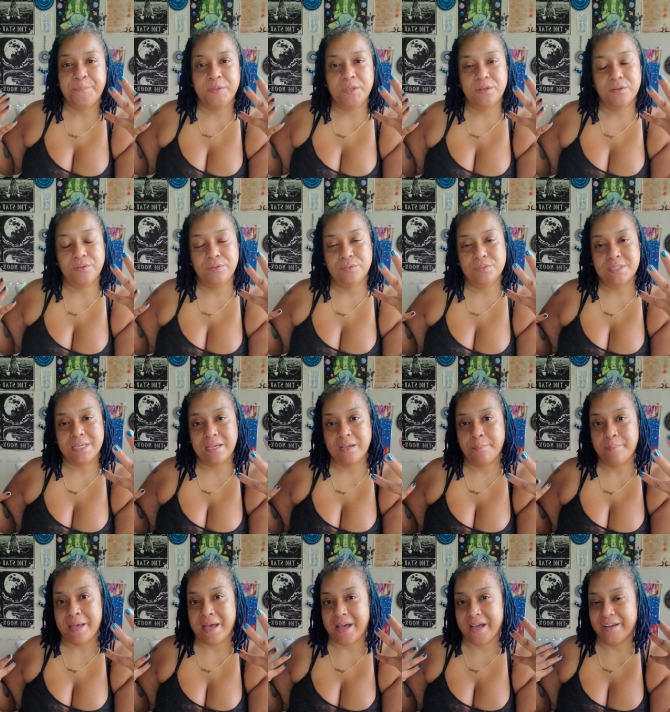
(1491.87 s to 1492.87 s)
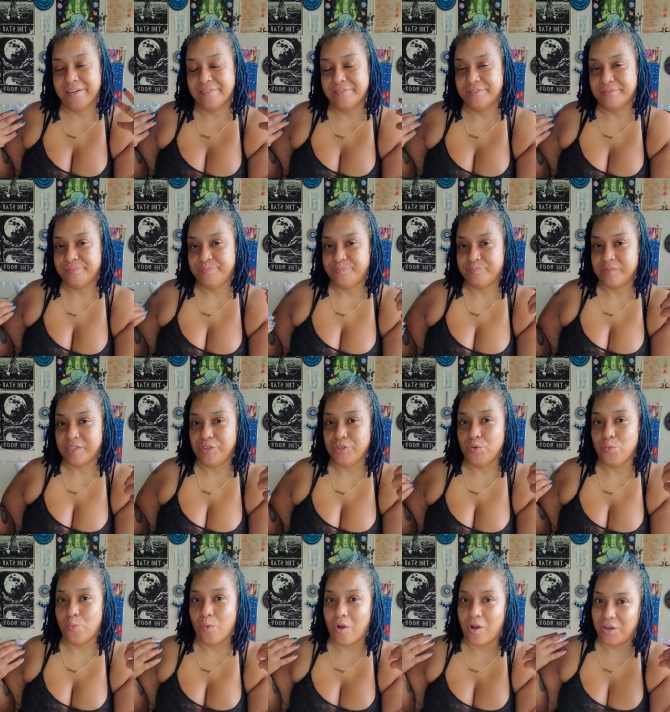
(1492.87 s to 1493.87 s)
you know you take a bath and
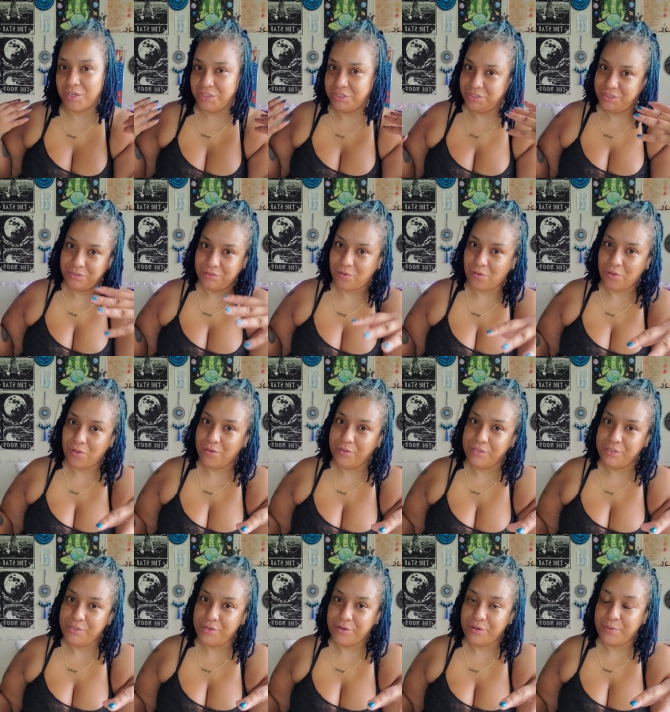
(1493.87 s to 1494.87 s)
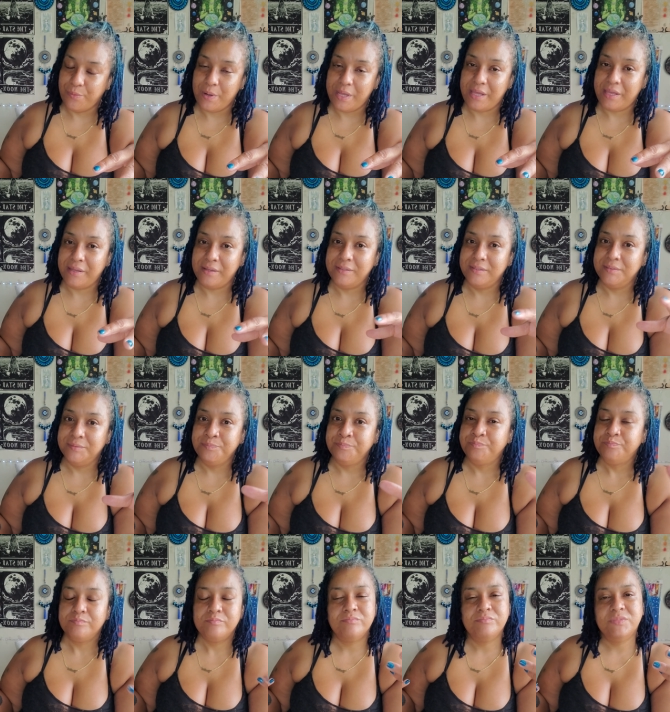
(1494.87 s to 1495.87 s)
you wash all the dirt away
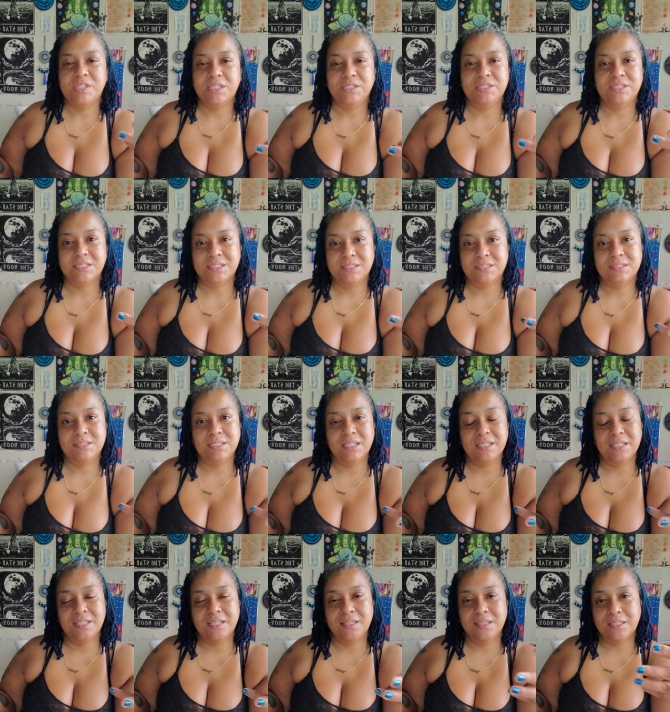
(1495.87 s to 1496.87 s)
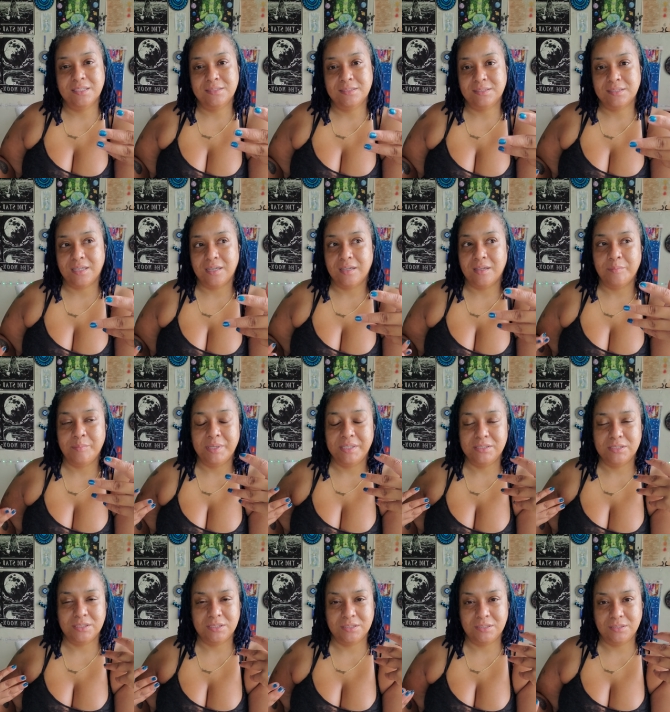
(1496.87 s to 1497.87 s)
then just sit in the tub
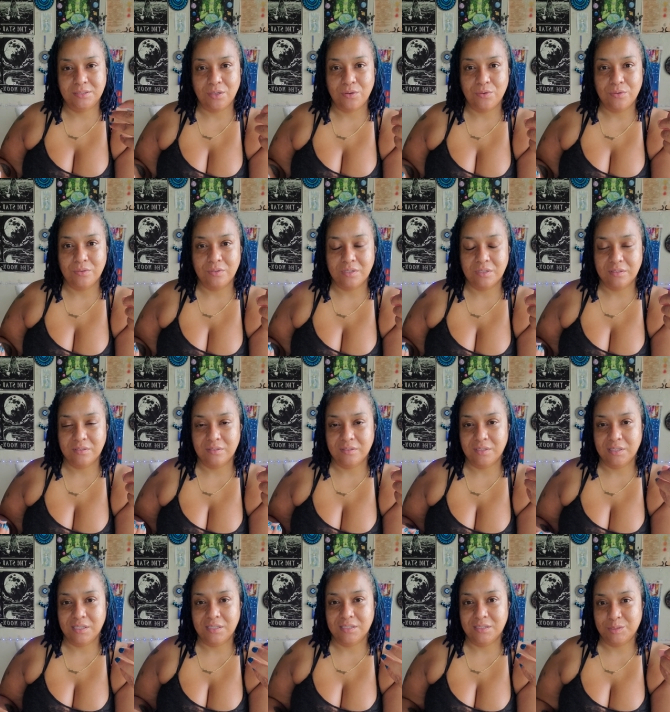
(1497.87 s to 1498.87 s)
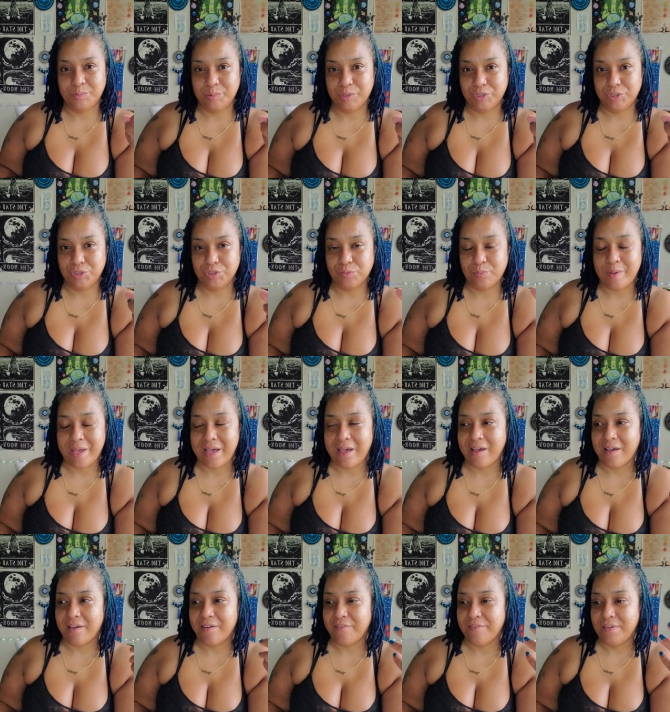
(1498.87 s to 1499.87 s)
and soak in a spiritual
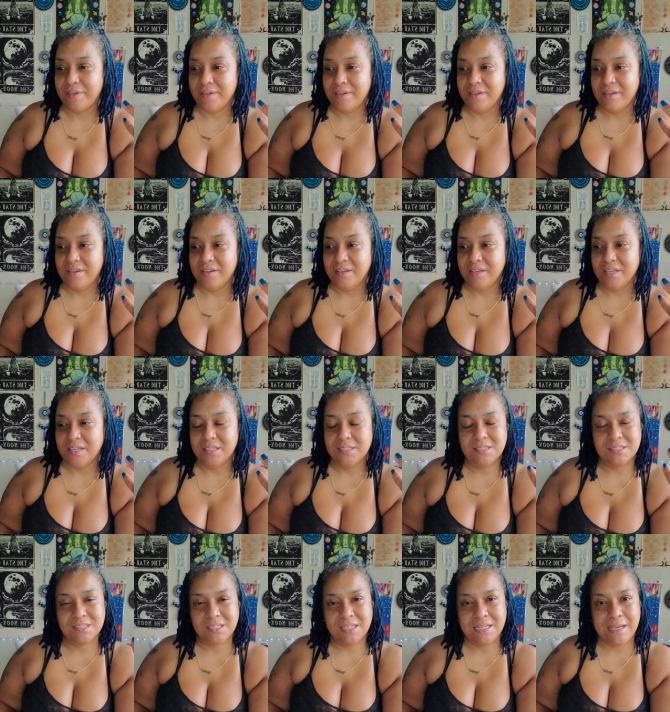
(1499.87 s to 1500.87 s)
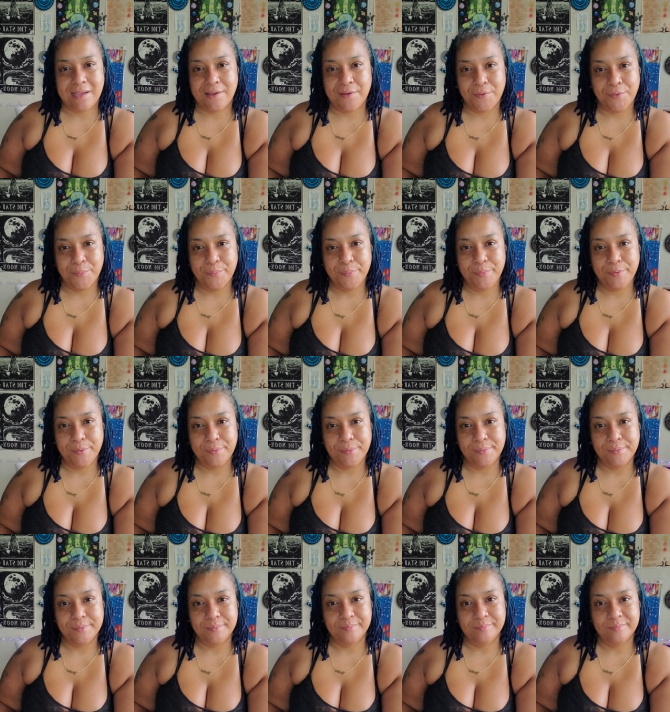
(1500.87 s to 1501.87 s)
bath. It's going to help you.
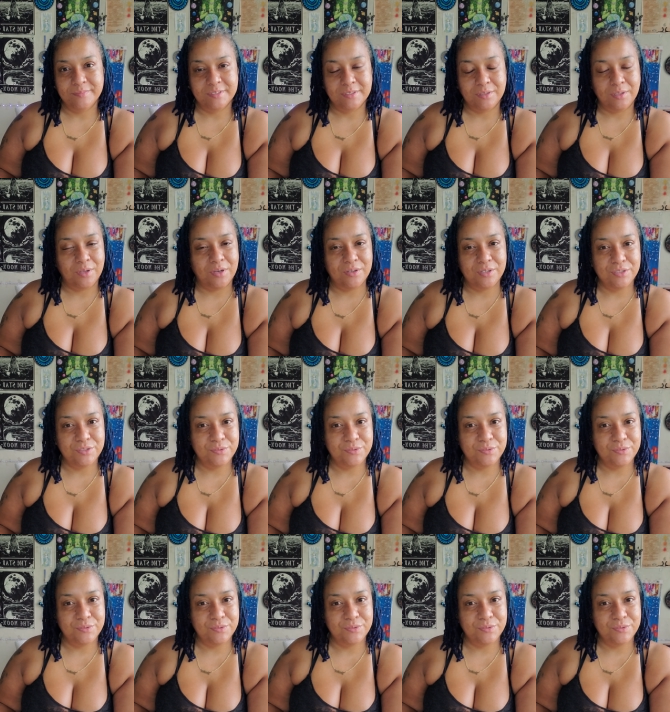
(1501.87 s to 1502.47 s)
The longer